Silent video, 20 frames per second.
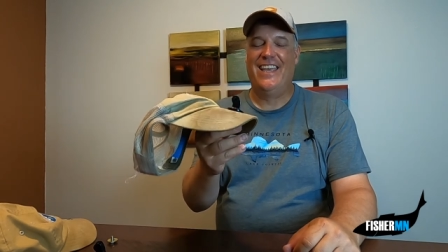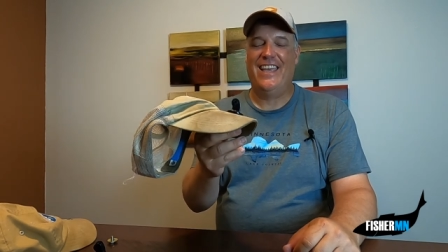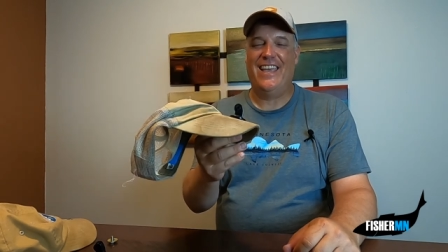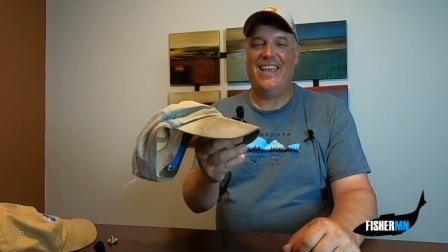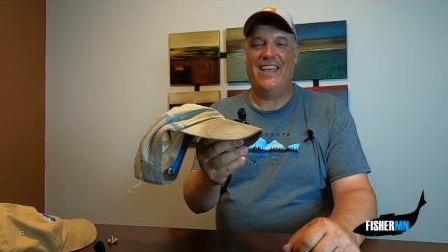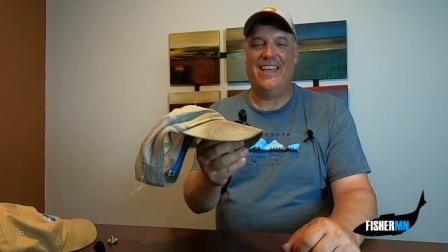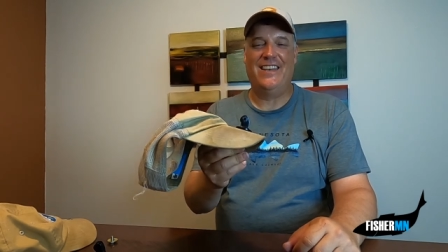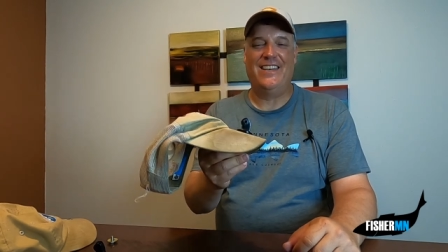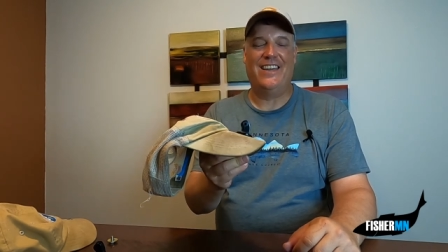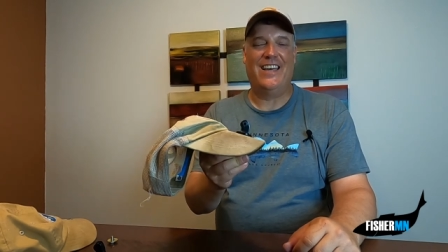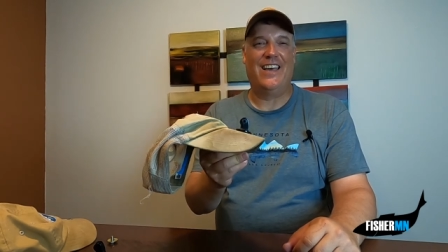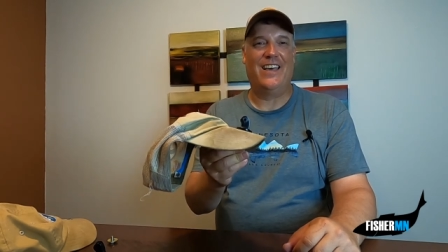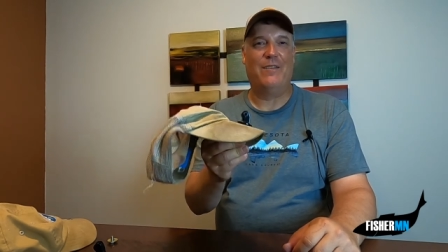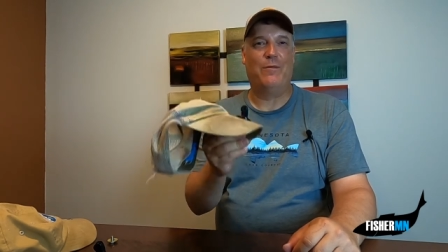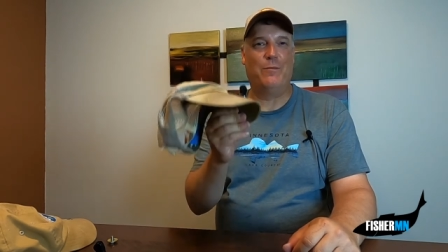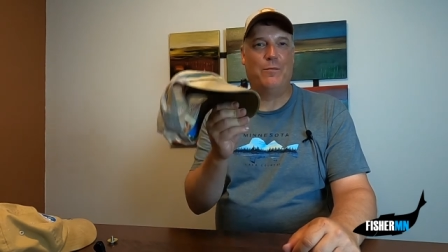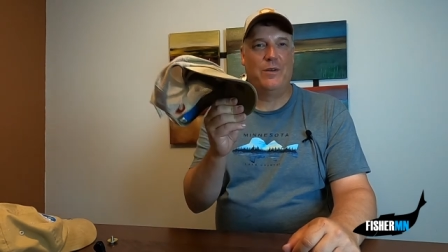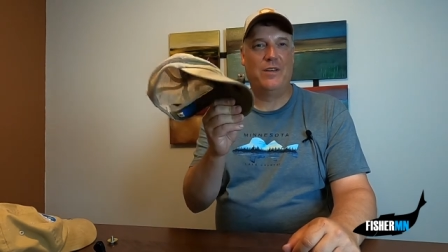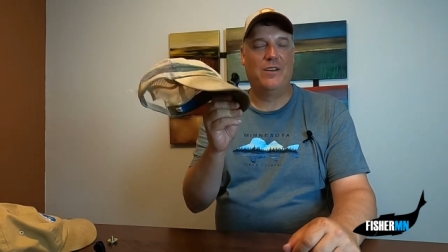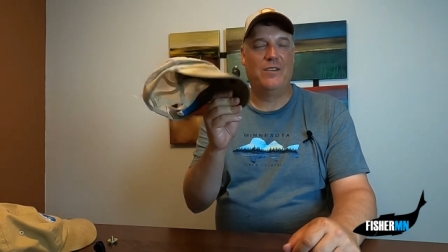And uh,
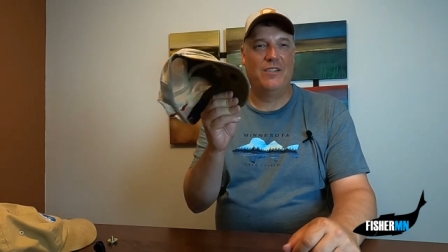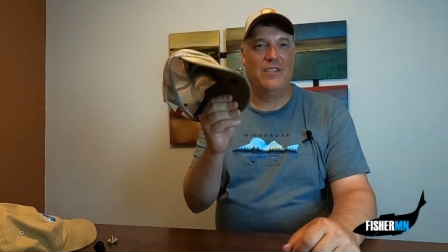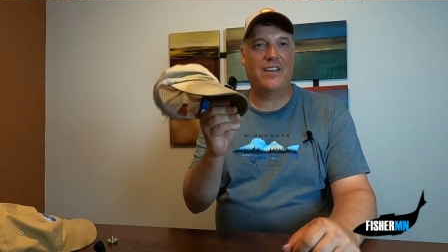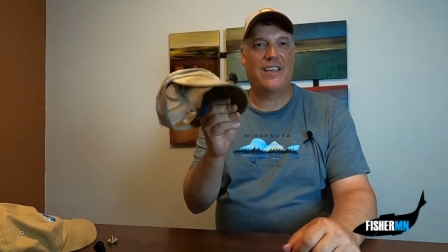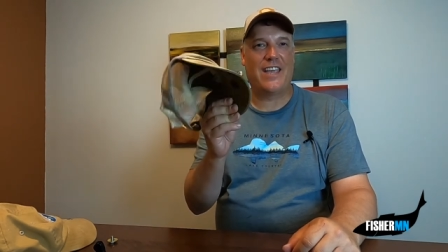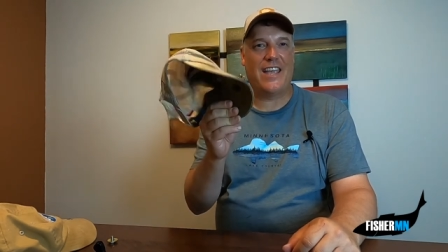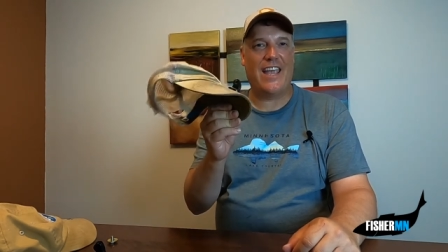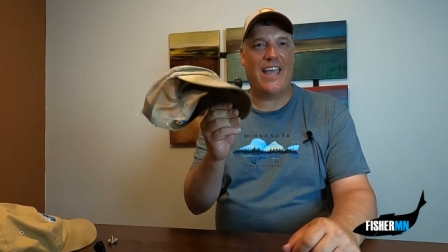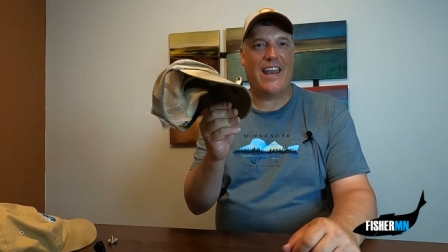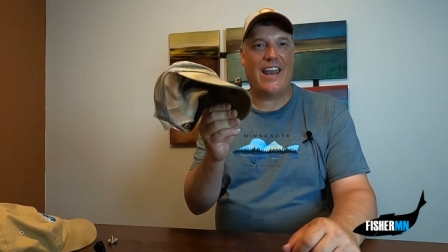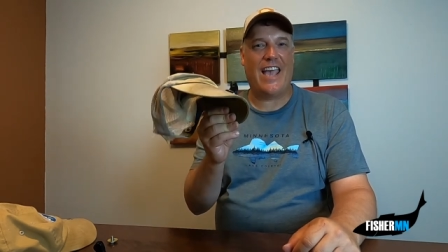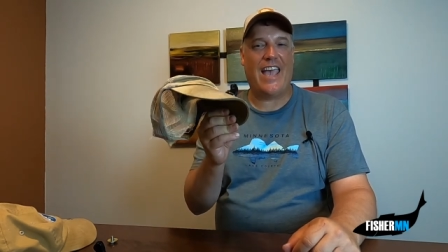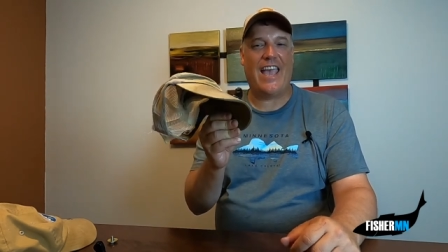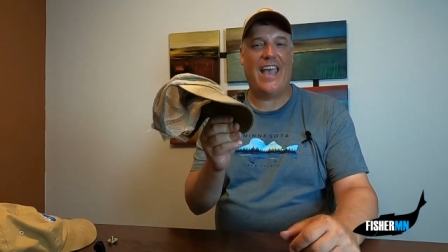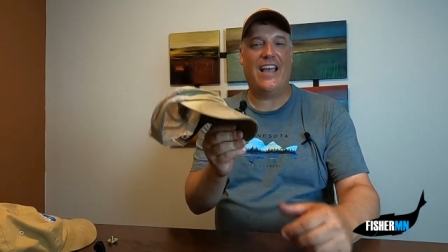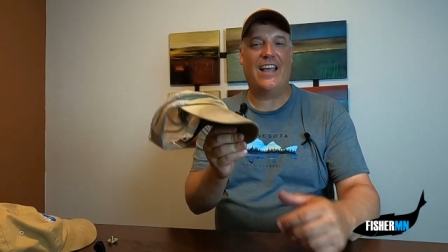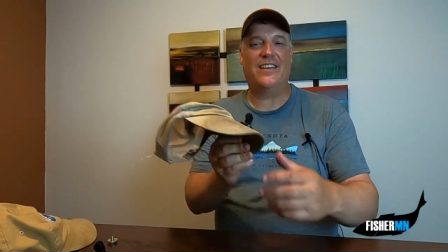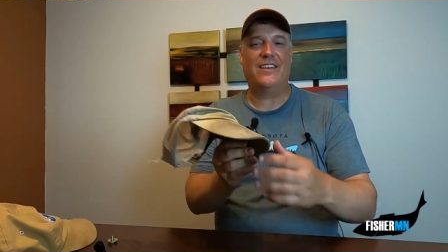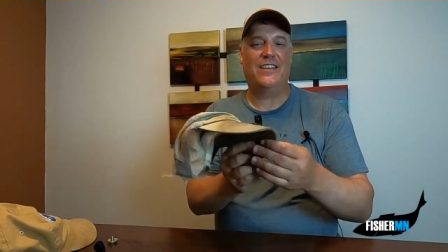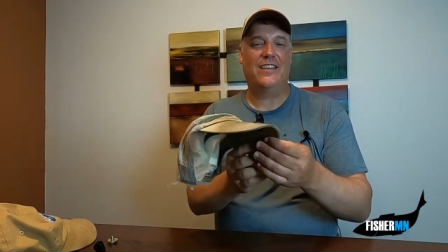when you're looking at a
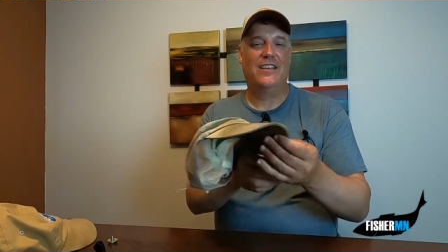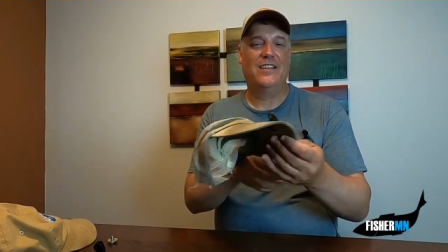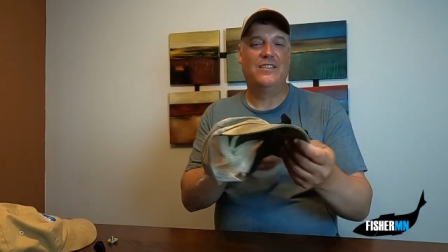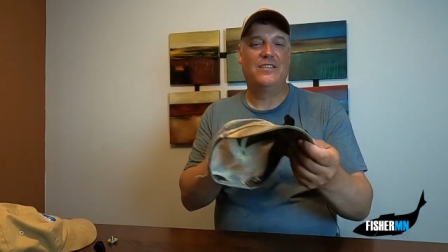hat,